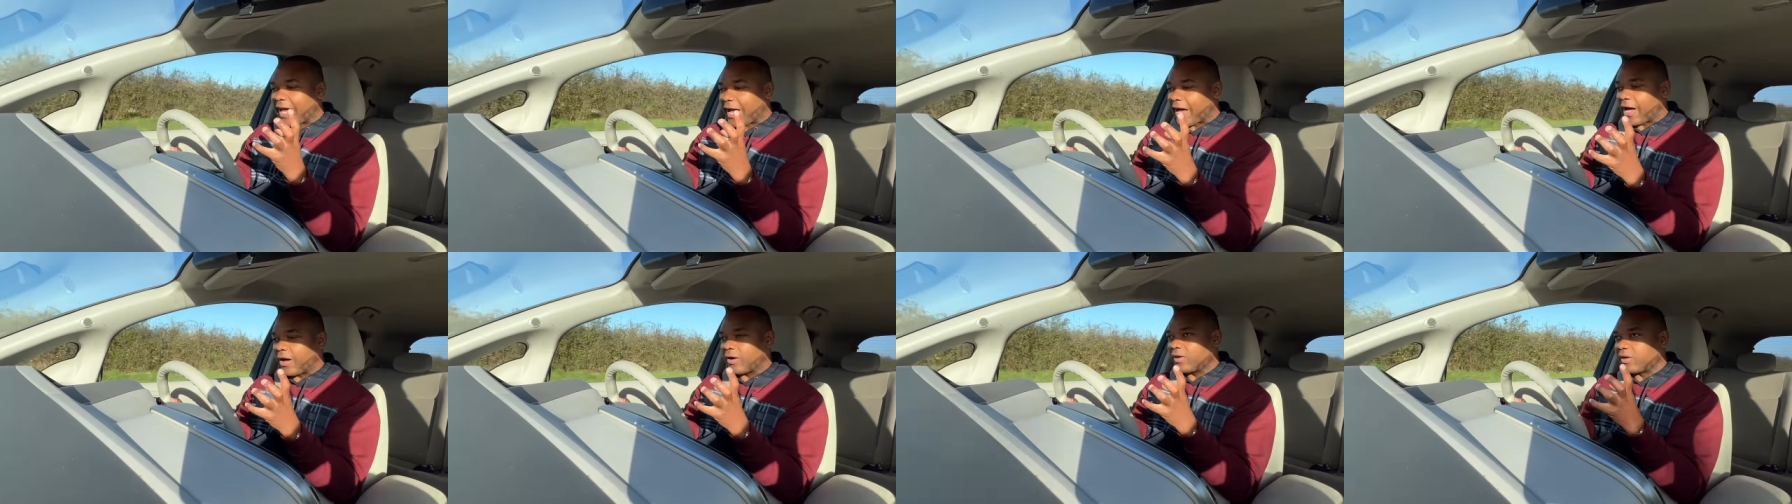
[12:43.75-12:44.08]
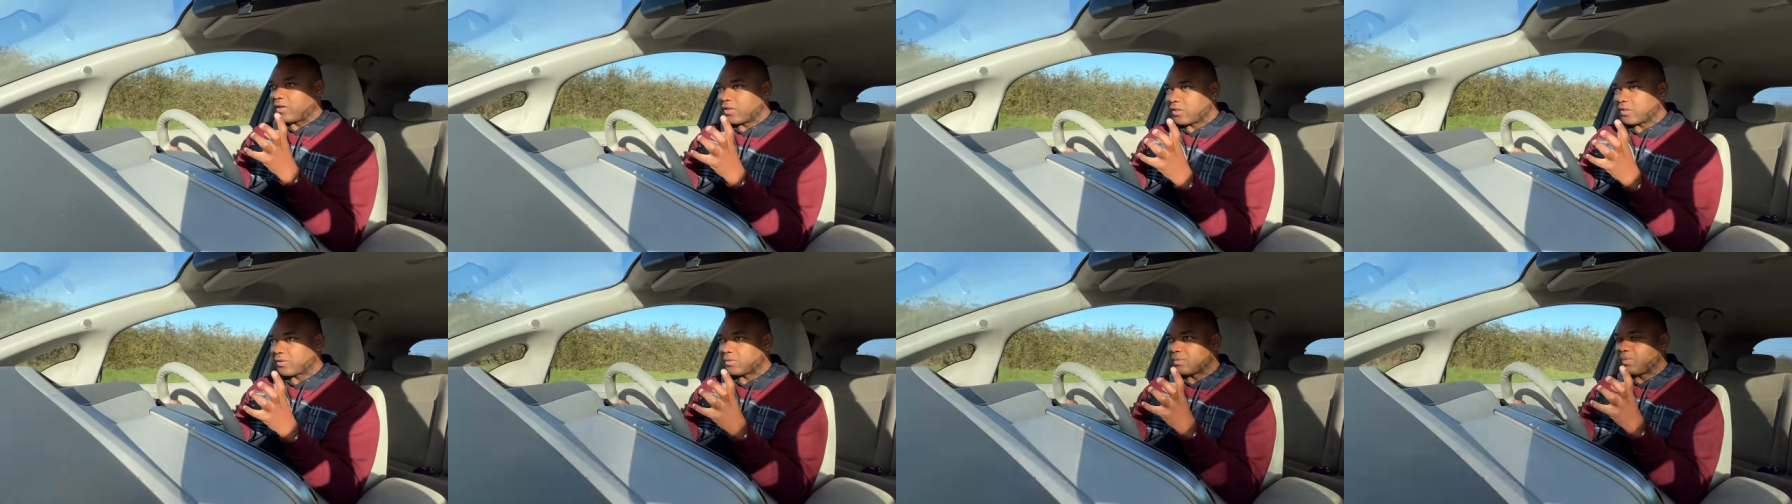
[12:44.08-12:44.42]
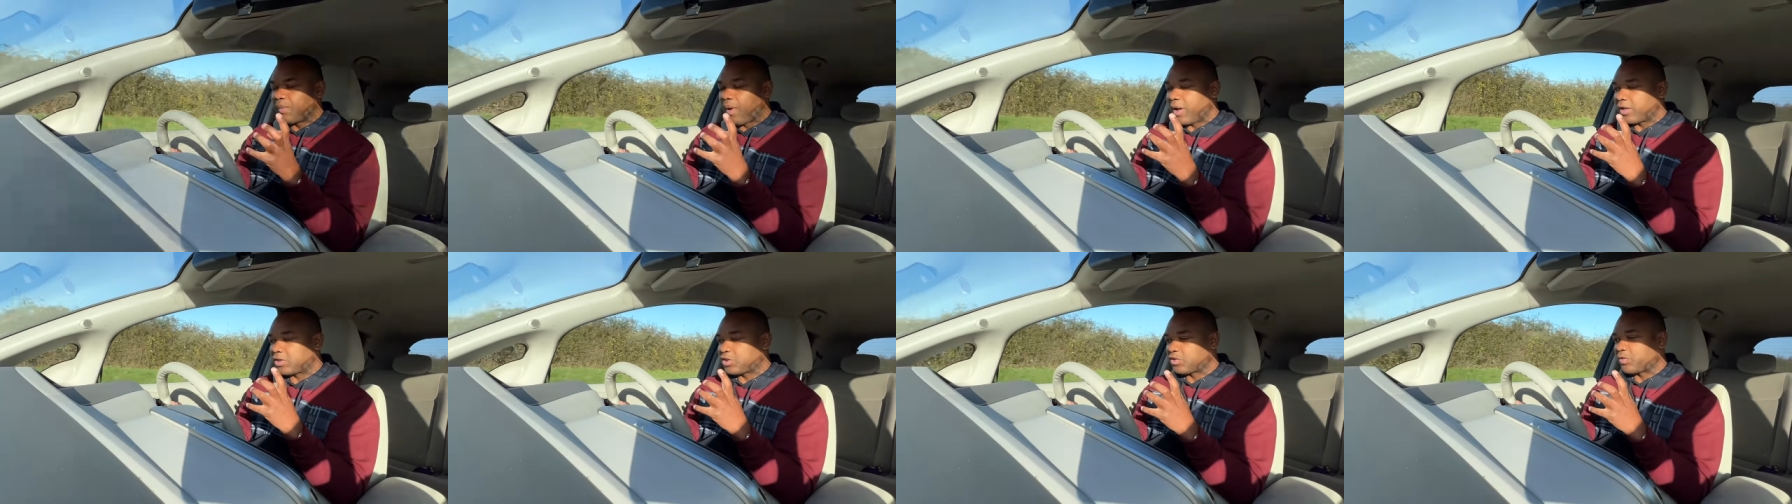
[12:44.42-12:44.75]
out as
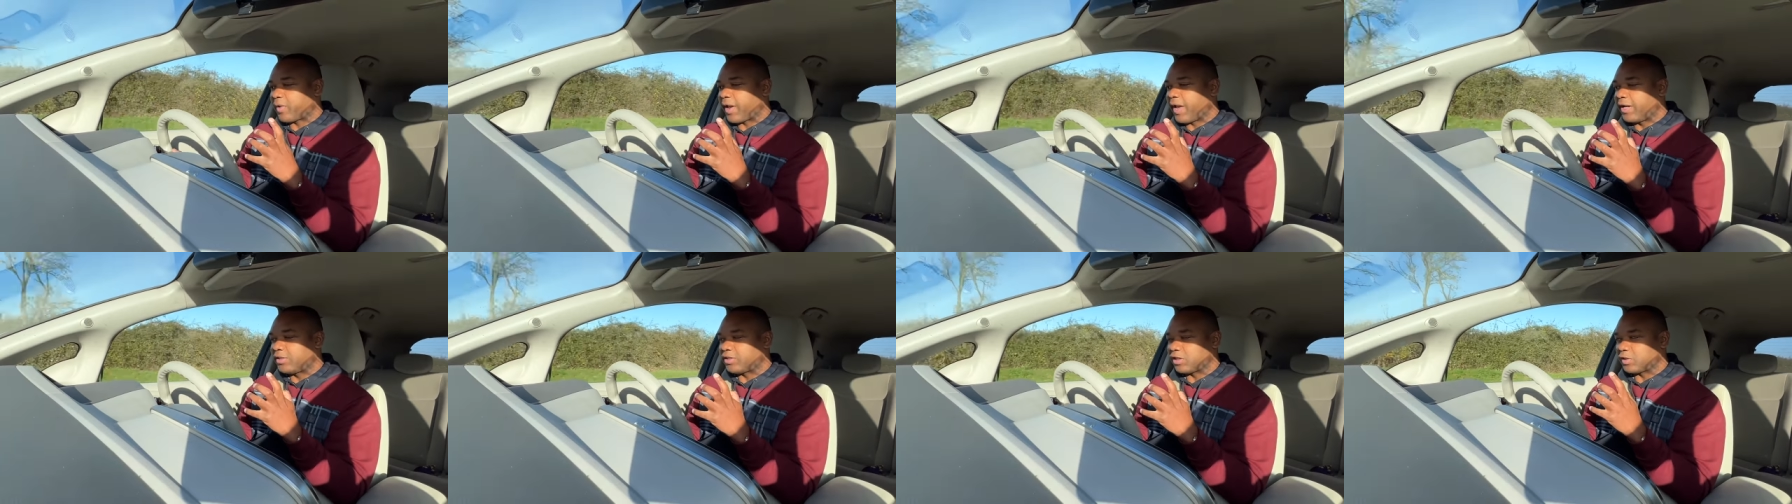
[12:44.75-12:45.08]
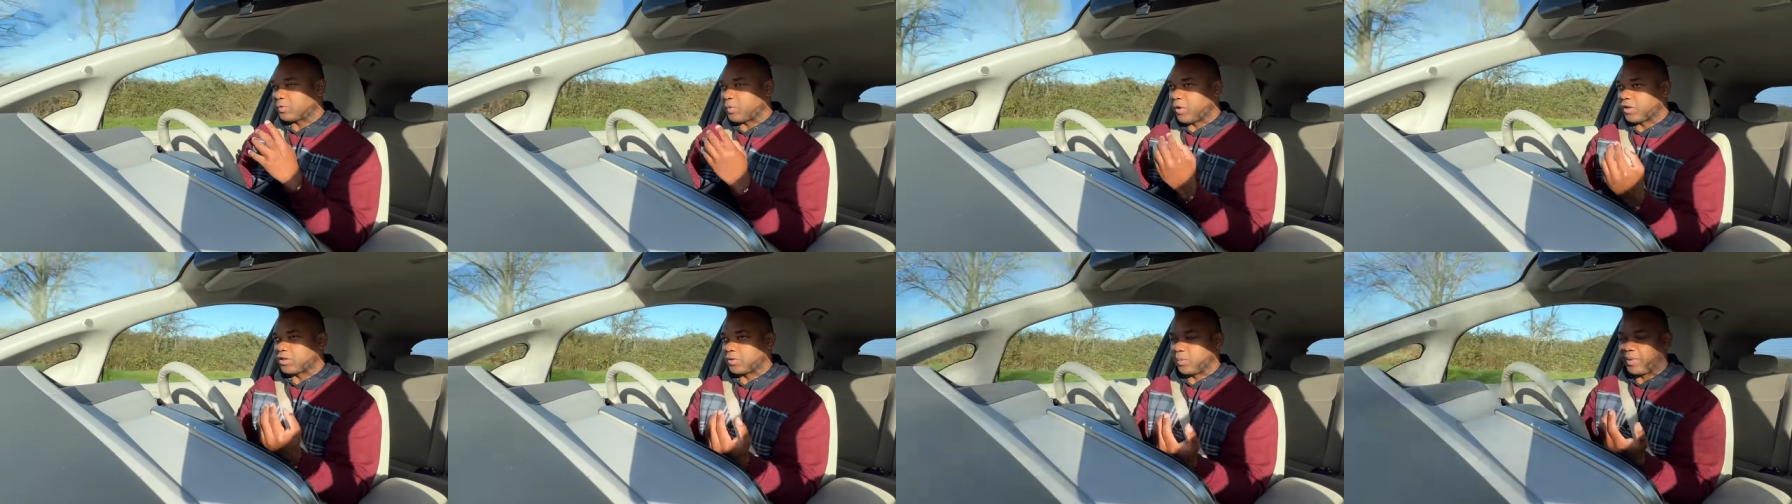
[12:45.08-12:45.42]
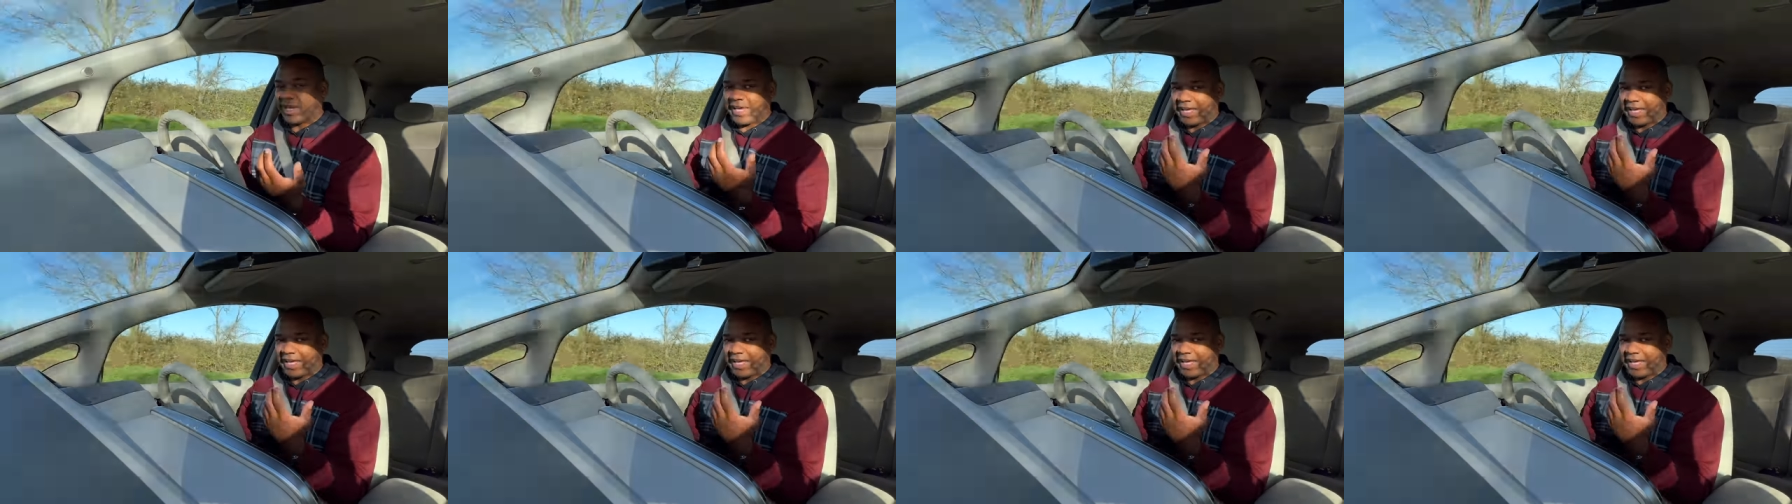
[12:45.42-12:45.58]
much range as possible.